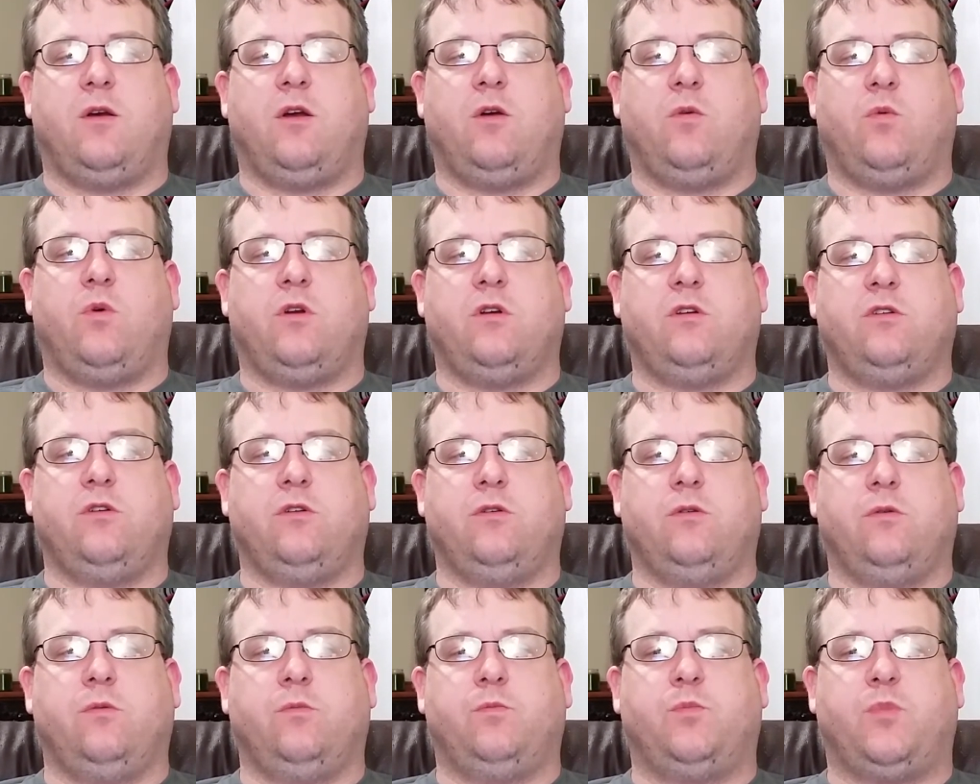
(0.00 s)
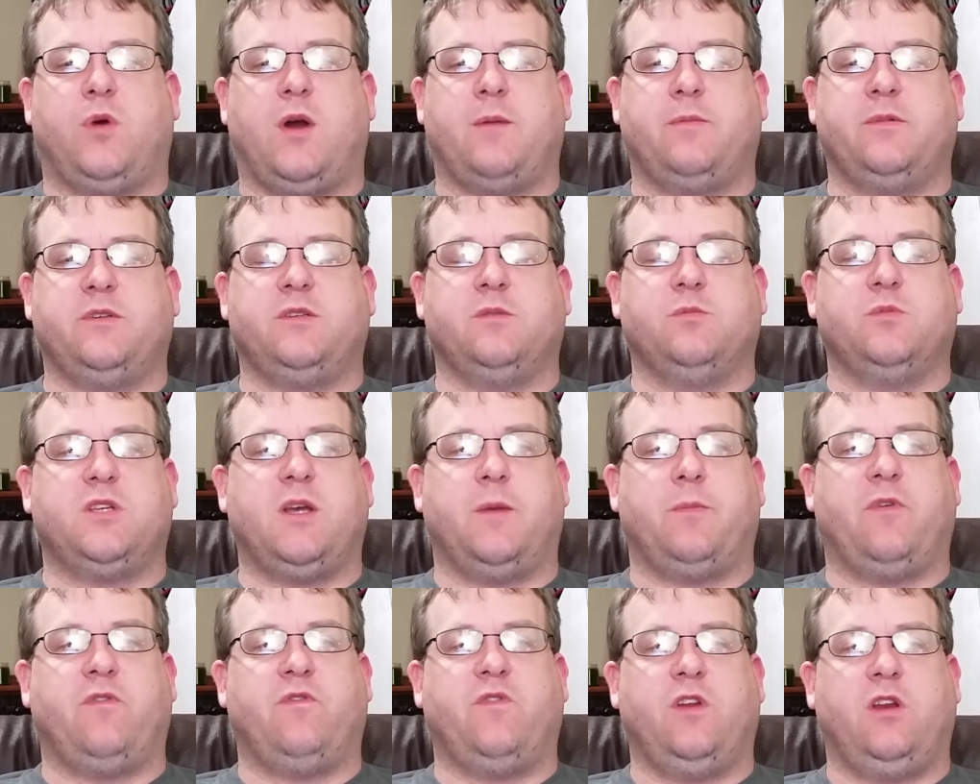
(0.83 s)
I want to do probably some
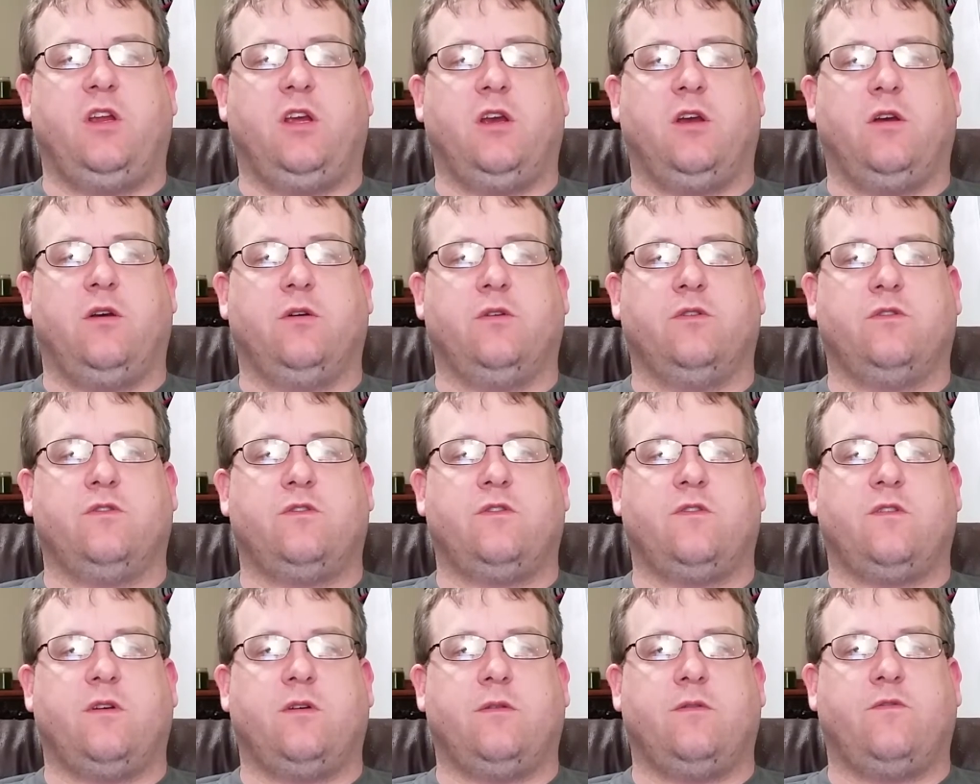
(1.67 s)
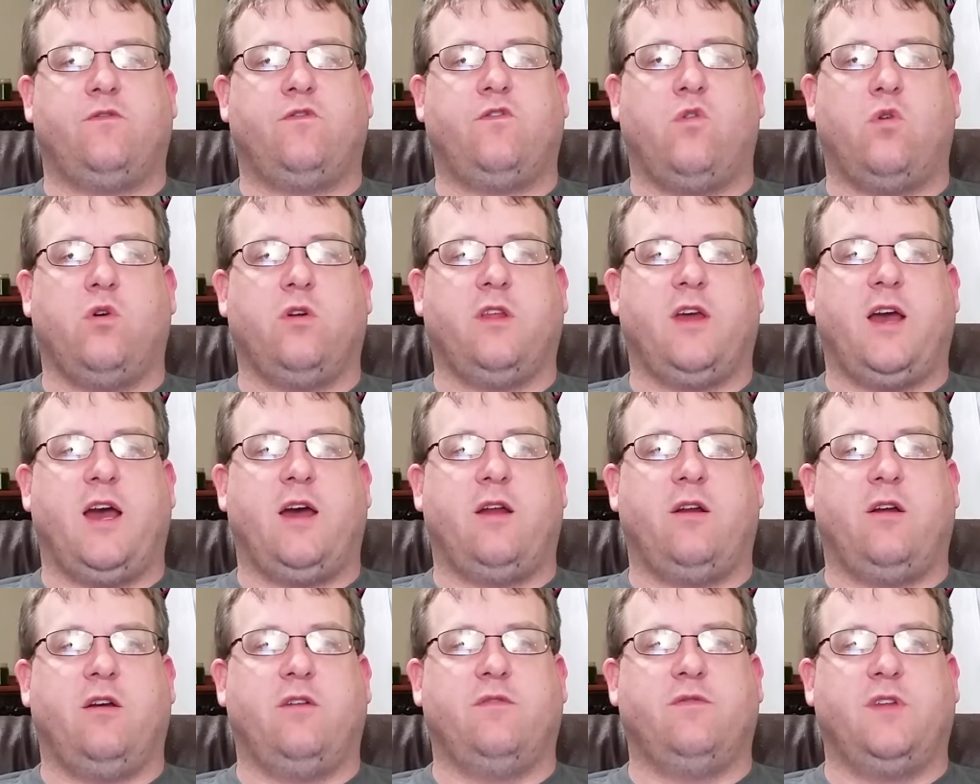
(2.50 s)
separate videos for
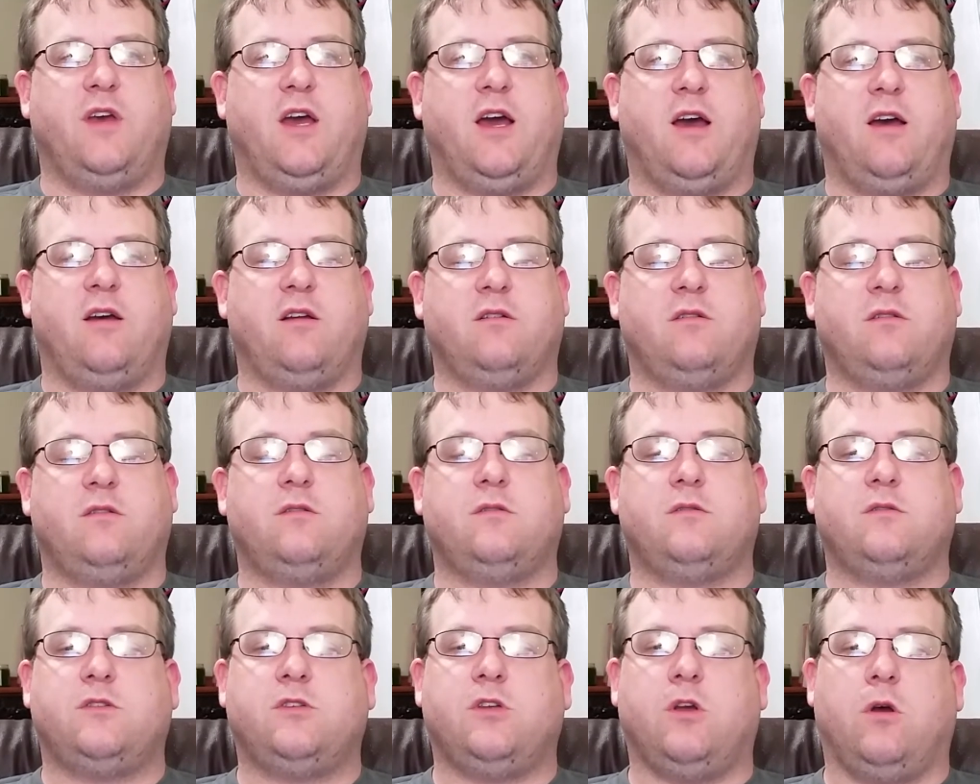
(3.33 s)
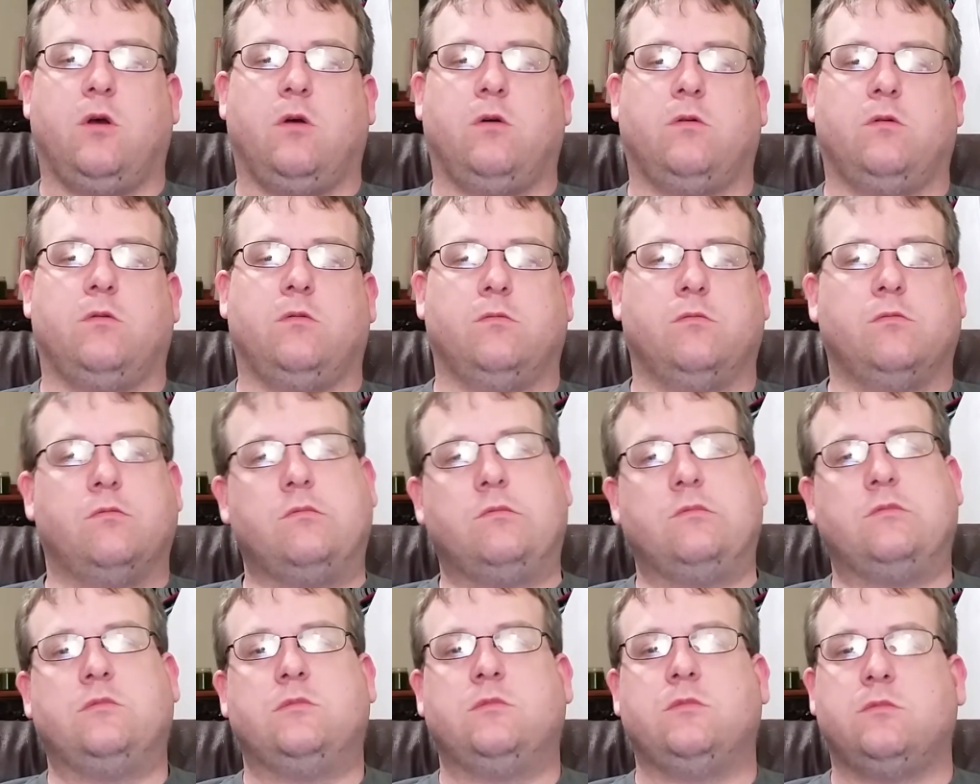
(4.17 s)
that of that. So,
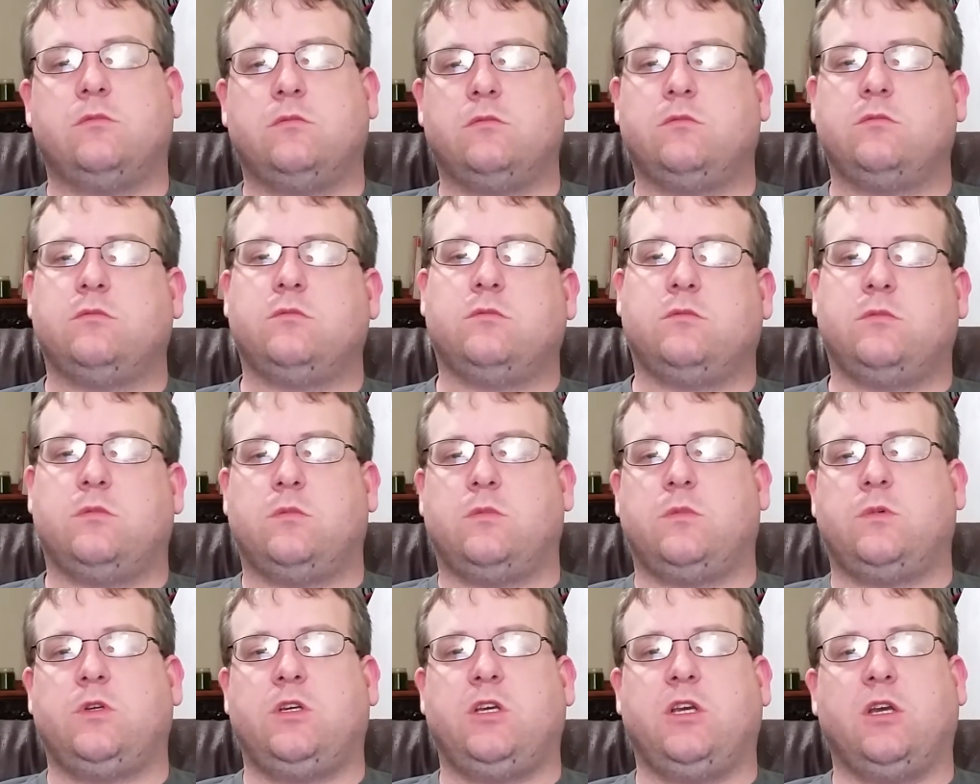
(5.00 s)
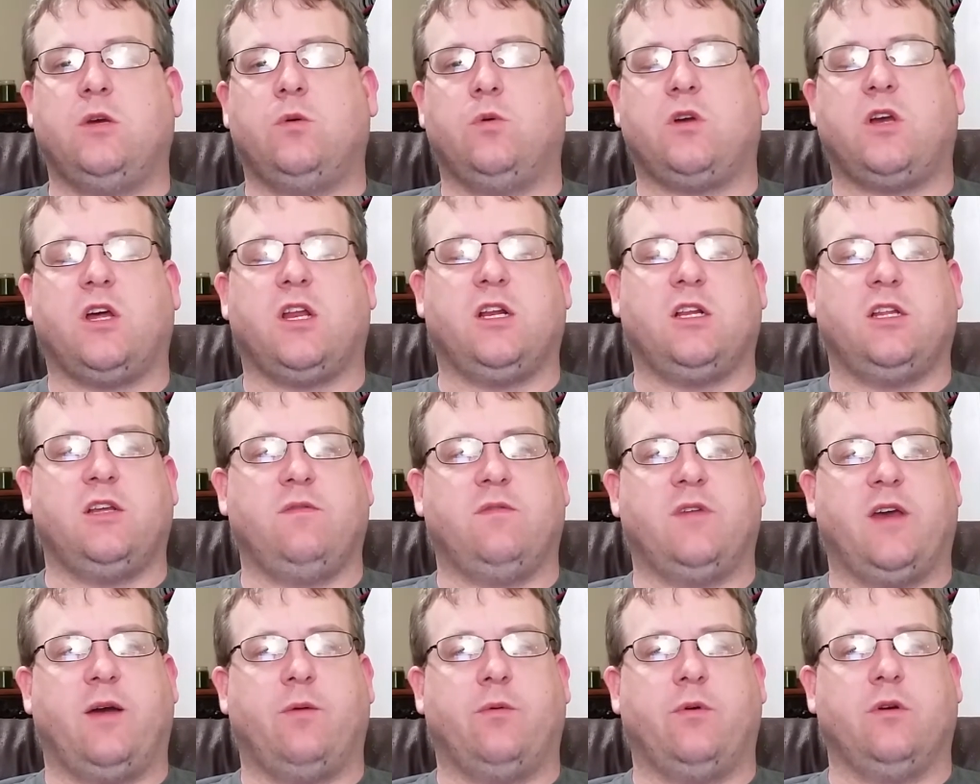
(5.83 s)
yeah, we'll kind of
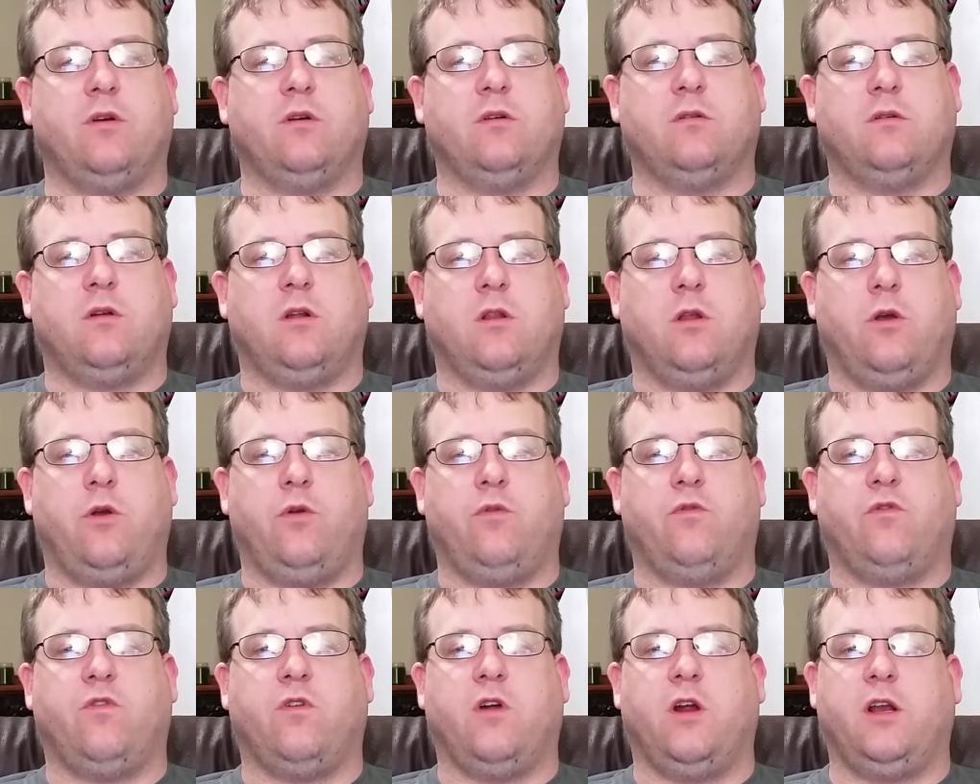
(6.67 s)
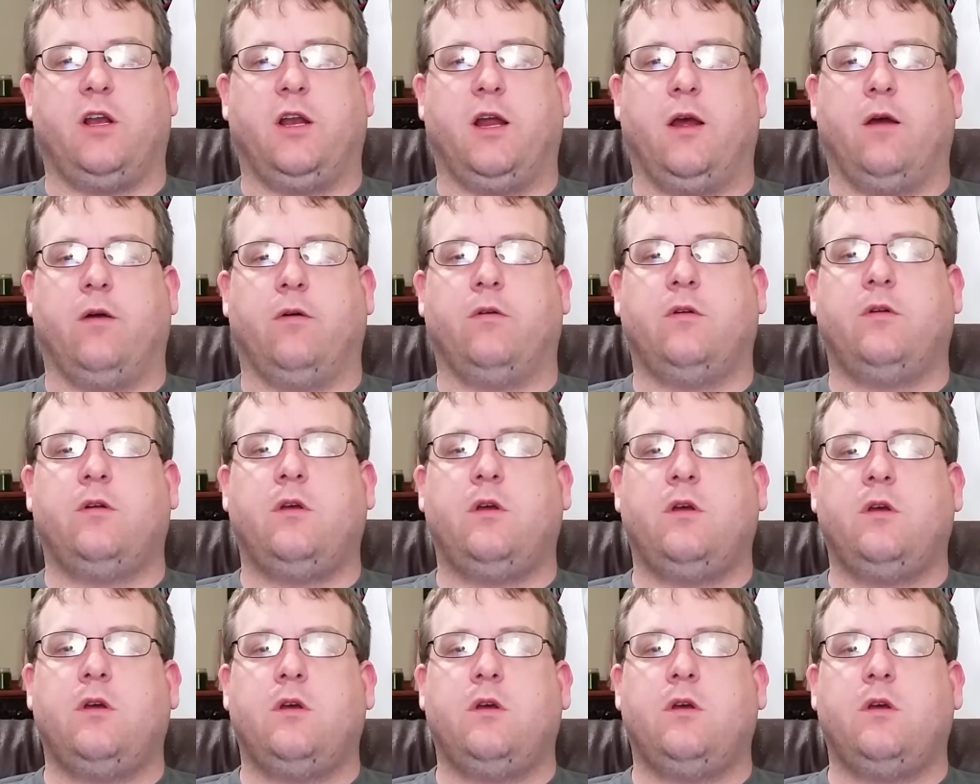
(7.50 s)
leave that one alone for right now.